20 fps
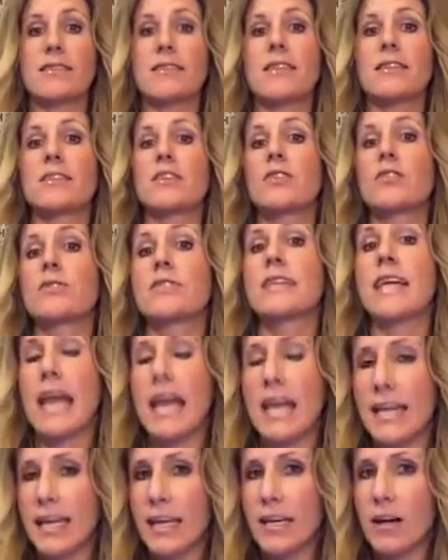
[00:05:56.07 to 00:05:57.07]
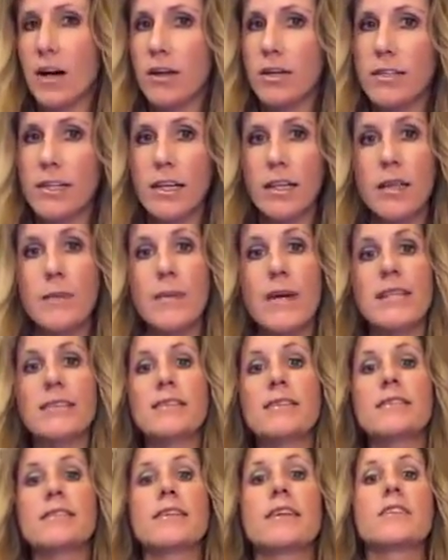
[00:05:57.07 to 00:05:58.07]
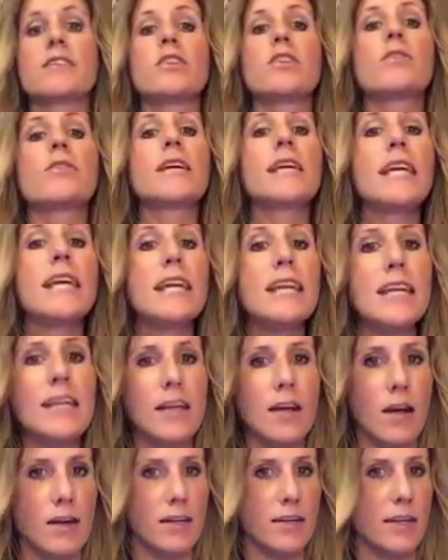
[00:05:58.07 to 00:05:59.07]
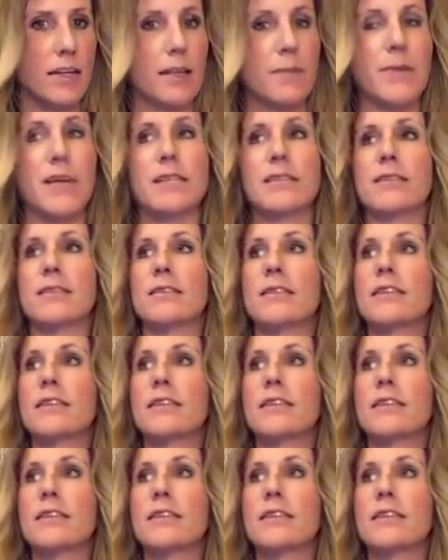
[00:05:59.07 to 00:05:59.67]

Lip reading: things that you're taking on a daily basis, things that you're eating on a daily basis,